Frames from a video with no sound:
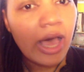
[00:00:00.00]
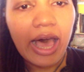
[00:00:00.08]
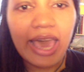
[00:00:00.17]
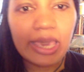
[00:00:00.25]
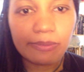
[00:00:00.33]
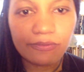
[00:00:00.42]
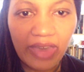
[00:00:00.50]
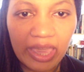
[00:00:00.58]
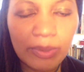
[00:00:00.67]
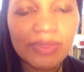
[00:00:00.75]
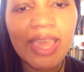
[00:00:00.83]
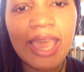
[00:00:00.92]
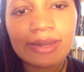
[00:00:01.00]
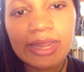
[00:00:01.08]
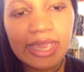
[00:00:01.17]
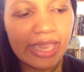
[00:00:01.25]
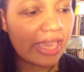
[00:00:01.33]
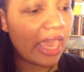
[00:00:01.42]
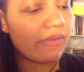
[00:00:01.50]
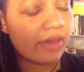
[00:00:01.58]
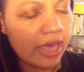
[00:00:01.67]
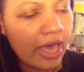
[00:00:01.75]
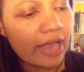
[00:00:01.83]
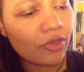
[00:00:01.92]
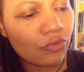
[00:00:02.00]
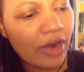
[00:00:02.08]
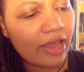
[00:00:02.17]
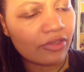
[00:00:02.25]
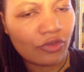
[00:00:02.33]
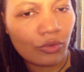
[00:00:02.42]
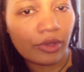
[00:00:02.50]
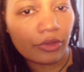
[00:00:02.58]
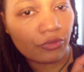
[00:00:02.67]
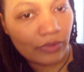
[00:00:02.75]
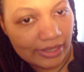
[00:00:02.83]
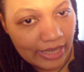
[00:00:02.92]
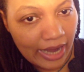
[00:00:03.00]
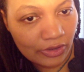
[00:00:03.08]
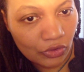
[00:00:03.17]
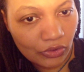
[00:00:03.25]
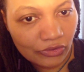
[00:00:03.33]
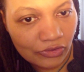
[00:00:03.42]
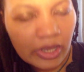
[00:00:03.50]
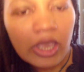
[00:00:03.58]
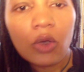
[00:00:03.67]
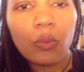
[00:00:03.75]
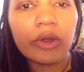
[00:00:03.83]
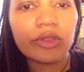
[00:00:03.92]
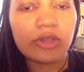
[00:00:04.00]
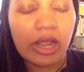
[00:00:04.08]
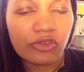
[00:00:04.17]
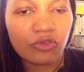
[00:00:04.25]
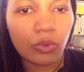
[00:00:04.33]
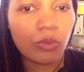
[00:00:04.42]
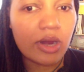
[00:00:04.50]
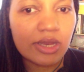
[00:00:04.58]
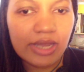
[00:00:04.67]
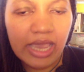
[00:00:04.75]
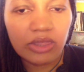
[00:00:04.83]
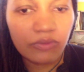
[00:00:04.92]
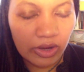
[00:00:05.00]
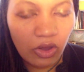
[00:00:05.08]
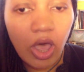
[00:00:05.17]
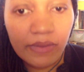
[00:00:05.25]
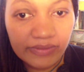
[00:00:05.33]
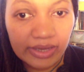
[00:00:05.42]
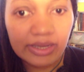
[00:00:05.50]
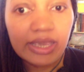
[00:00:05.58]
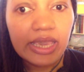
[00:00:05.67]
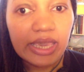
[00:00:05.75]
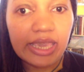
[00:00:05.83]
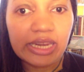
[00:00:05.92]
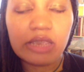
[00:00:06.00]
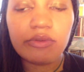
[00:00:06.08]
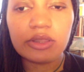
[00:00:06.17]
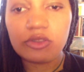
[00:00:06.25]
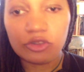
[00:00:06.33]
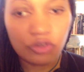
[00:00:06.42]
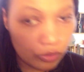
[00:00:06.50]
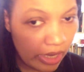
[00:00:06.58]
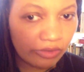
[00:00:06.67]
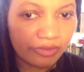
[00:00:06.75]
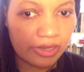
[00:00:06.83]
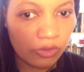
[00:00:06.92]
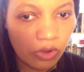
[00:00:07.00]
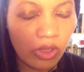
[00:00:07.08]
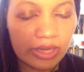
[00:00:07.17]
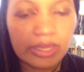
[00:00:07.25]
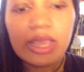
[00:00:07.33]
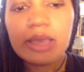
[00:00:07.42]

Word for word: I am fine with that. It gave a contrast to the three doctors where the doctors were working together very often and even to the two doctors later on.